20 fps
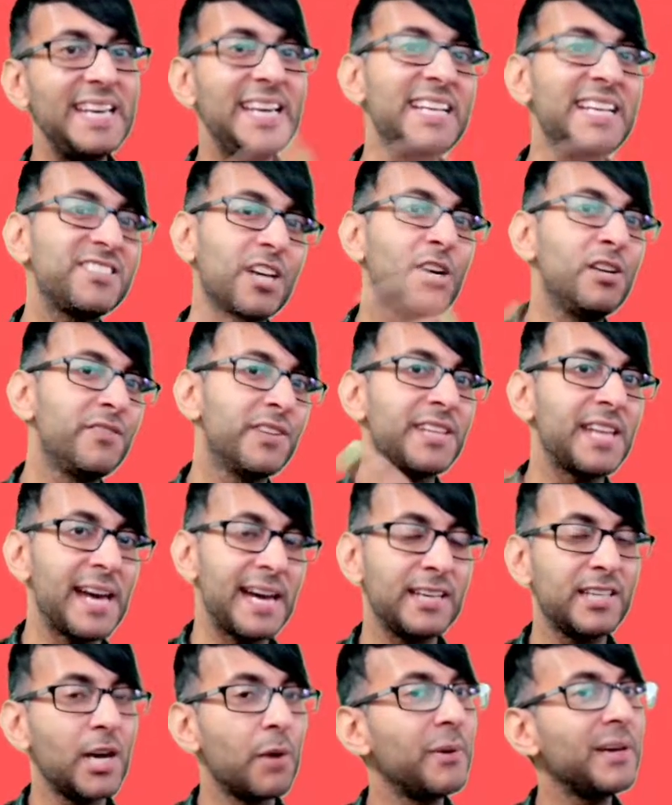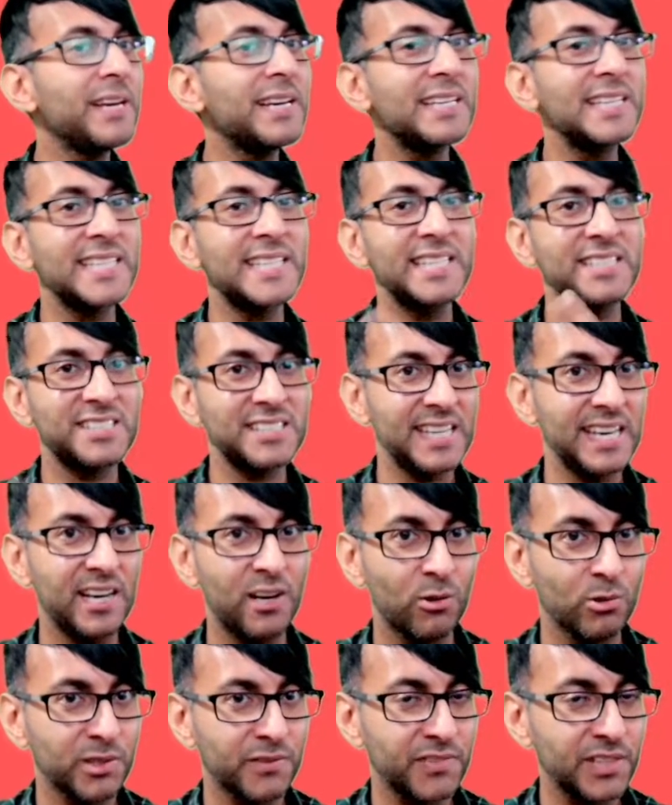is over there. Go and click it to get
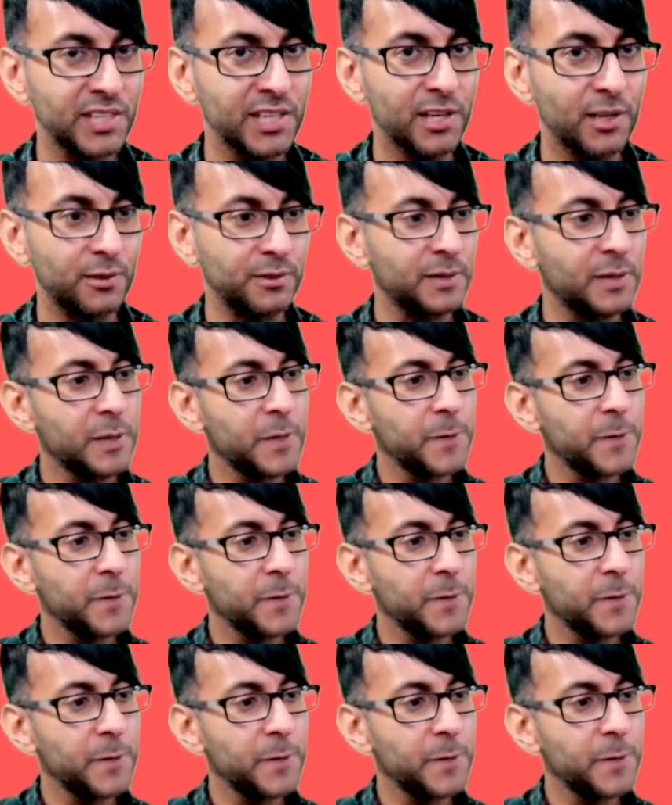hold of the code.